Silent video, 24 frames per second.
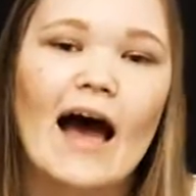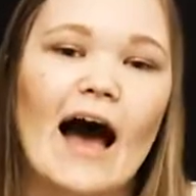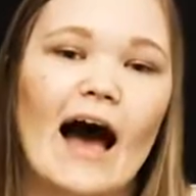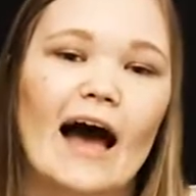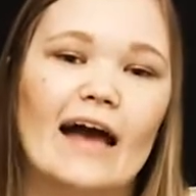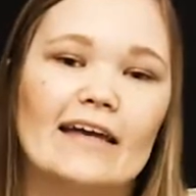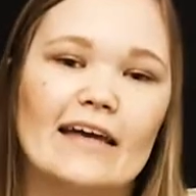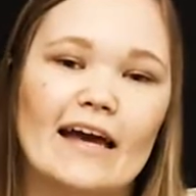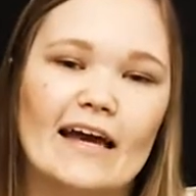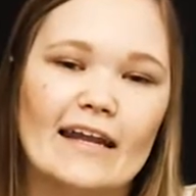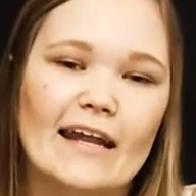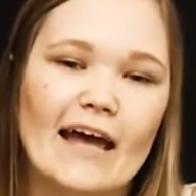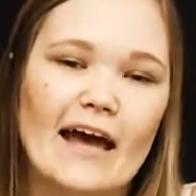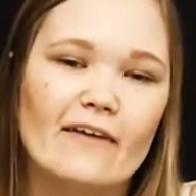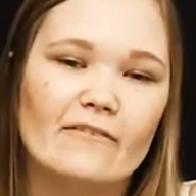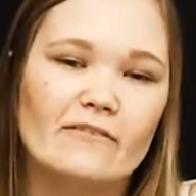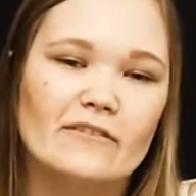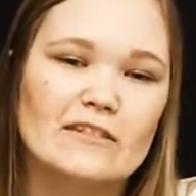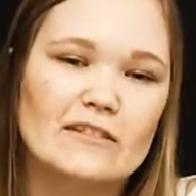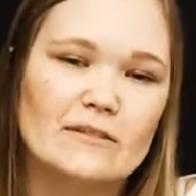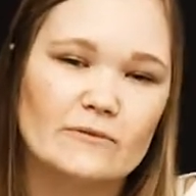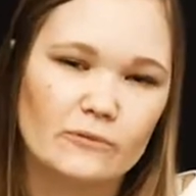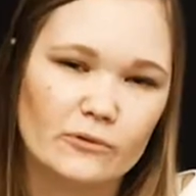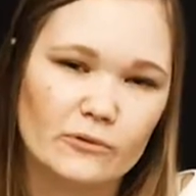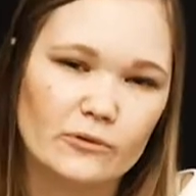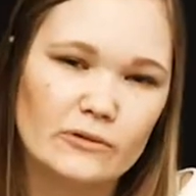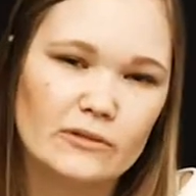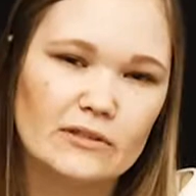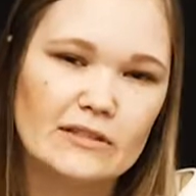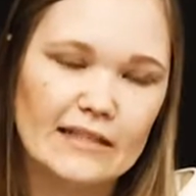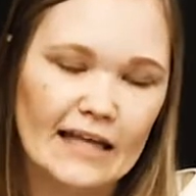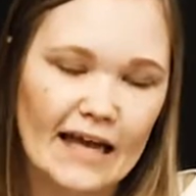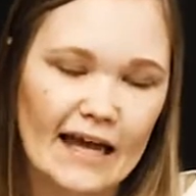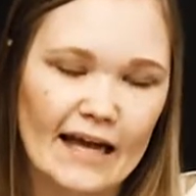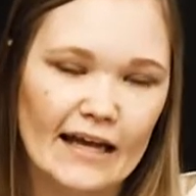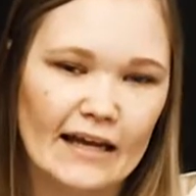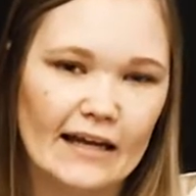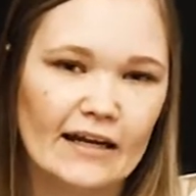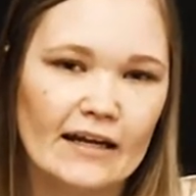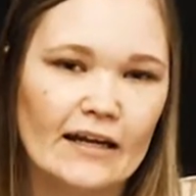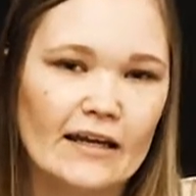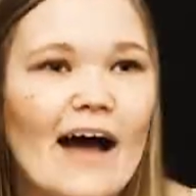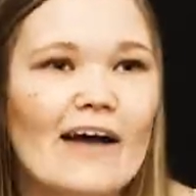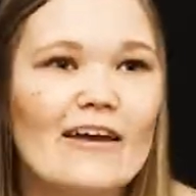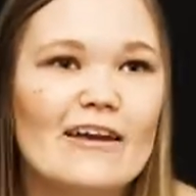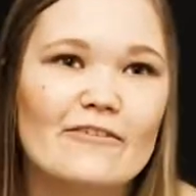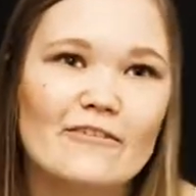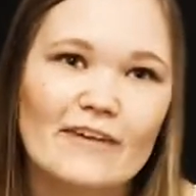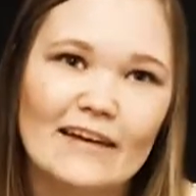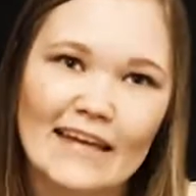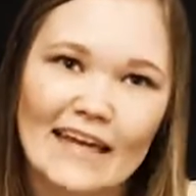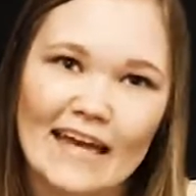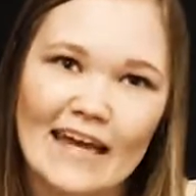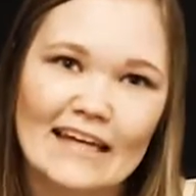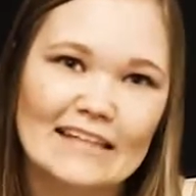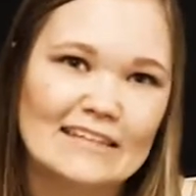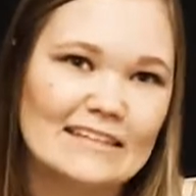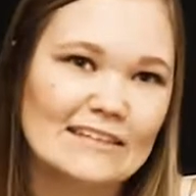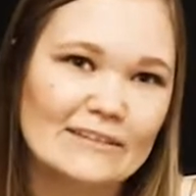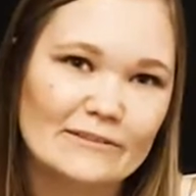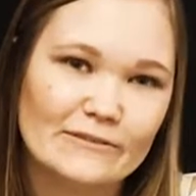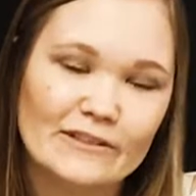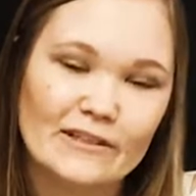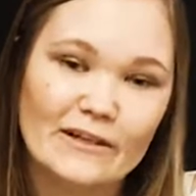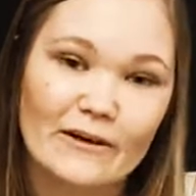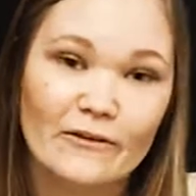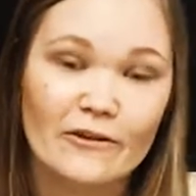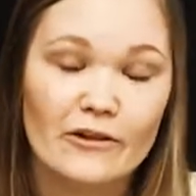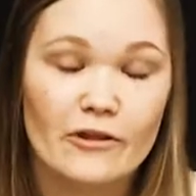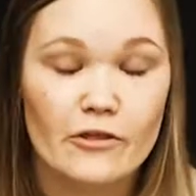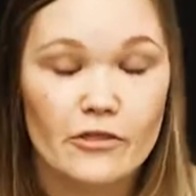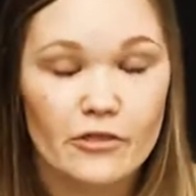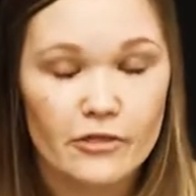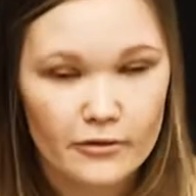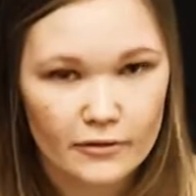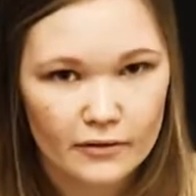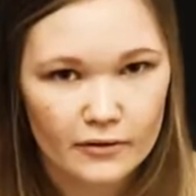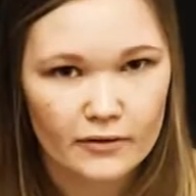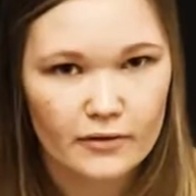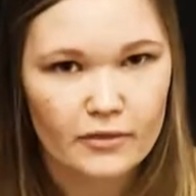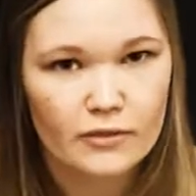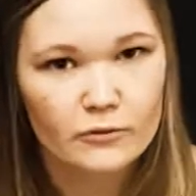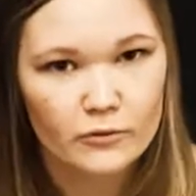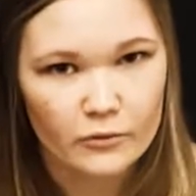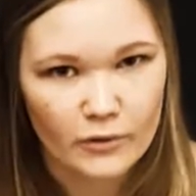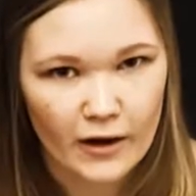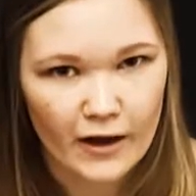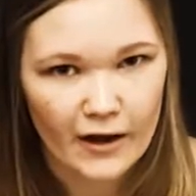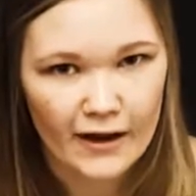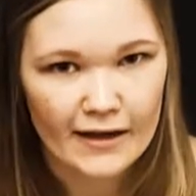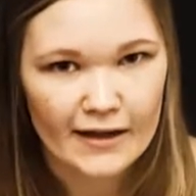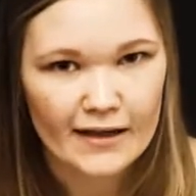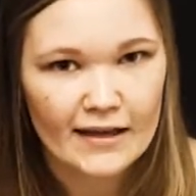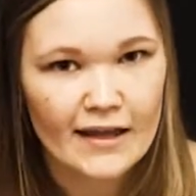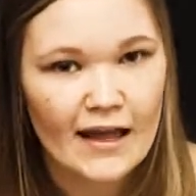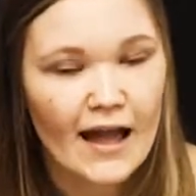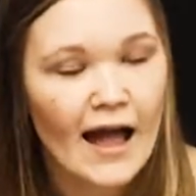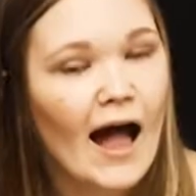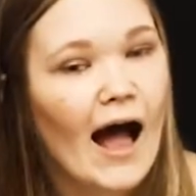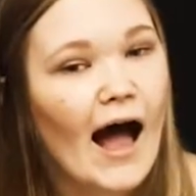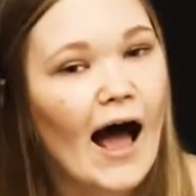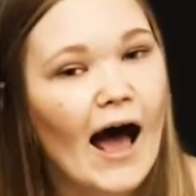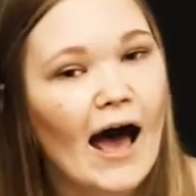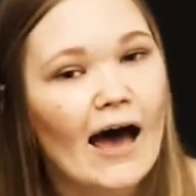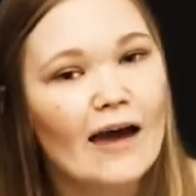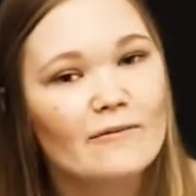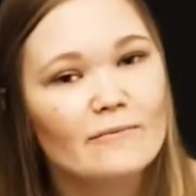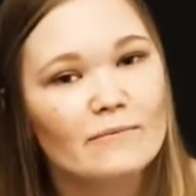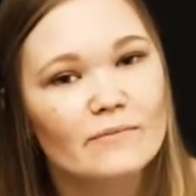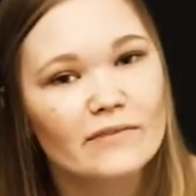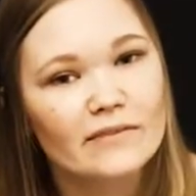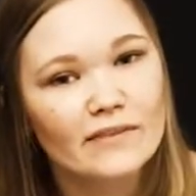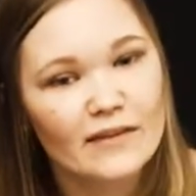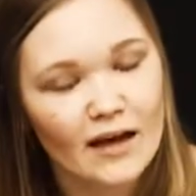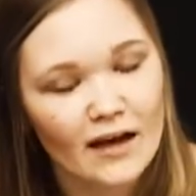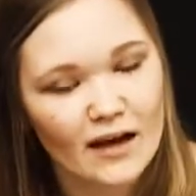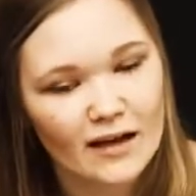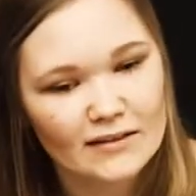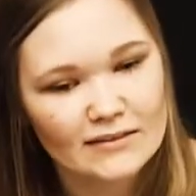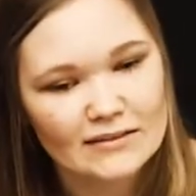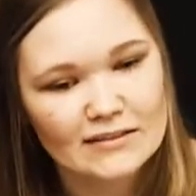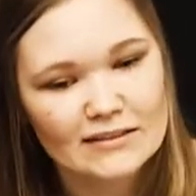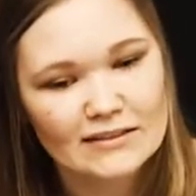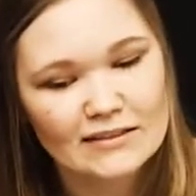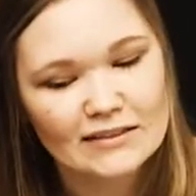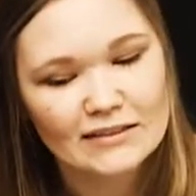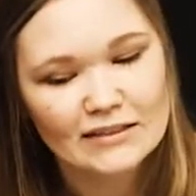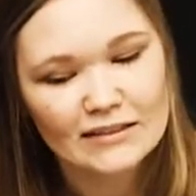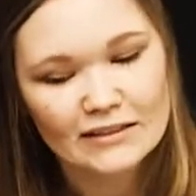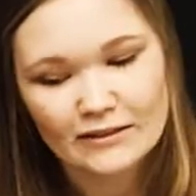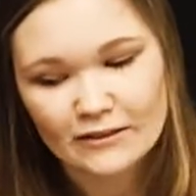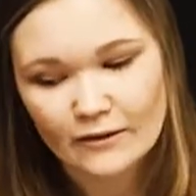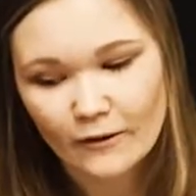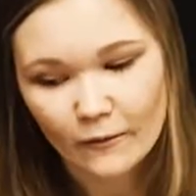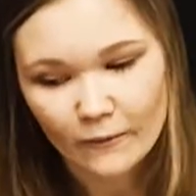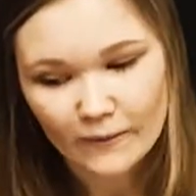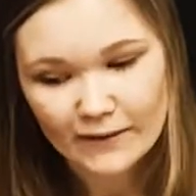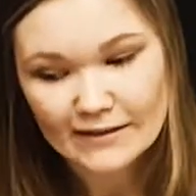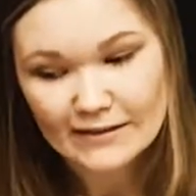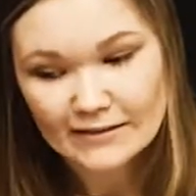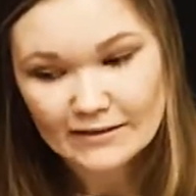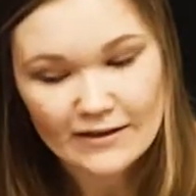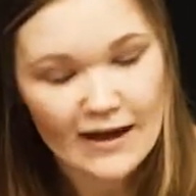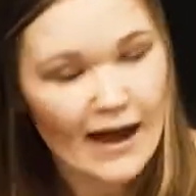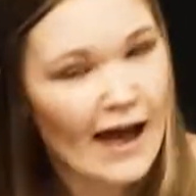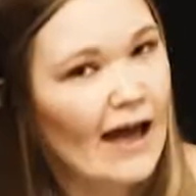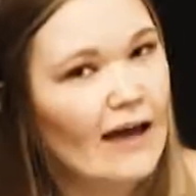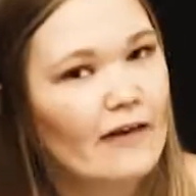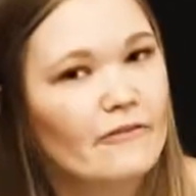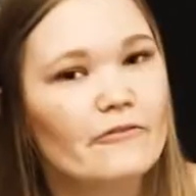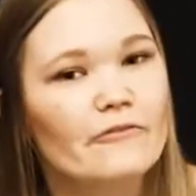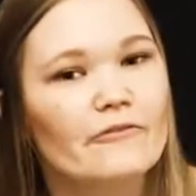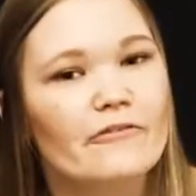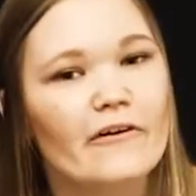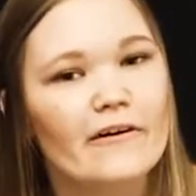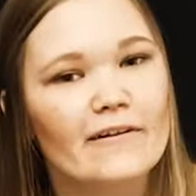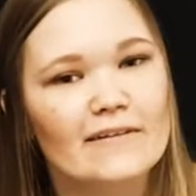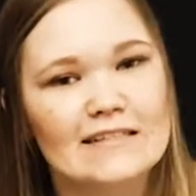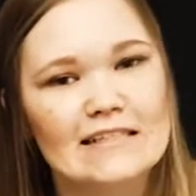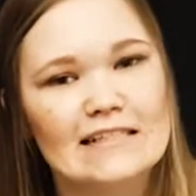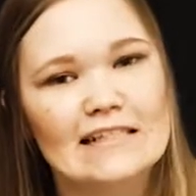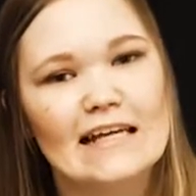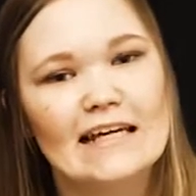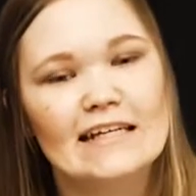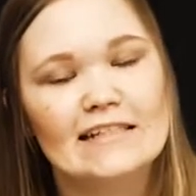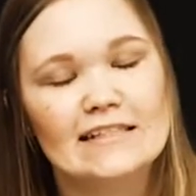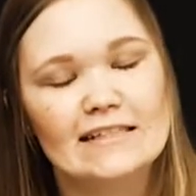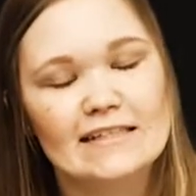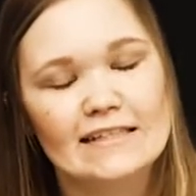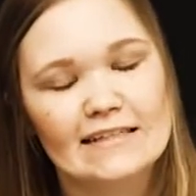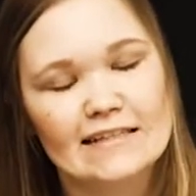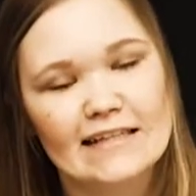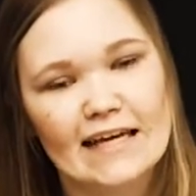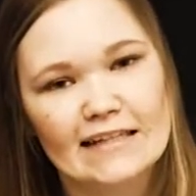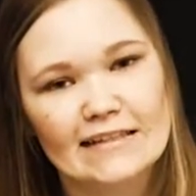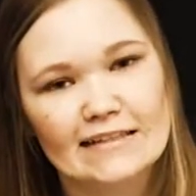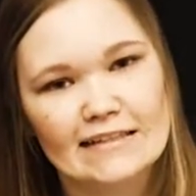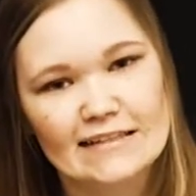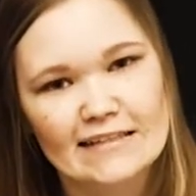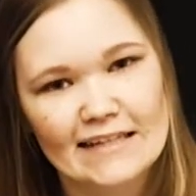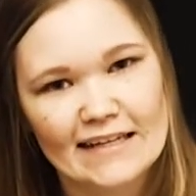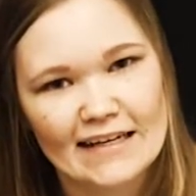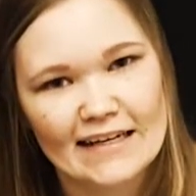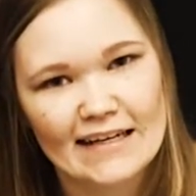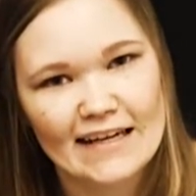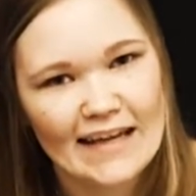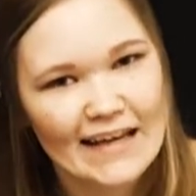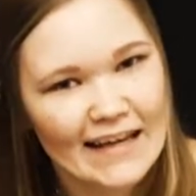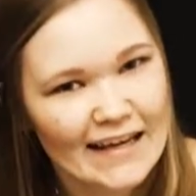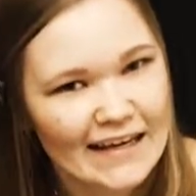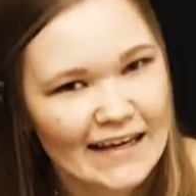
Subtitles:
I kind of have this rule that if I can't do it on the 3rd try, I'm not going to have false lashes that day.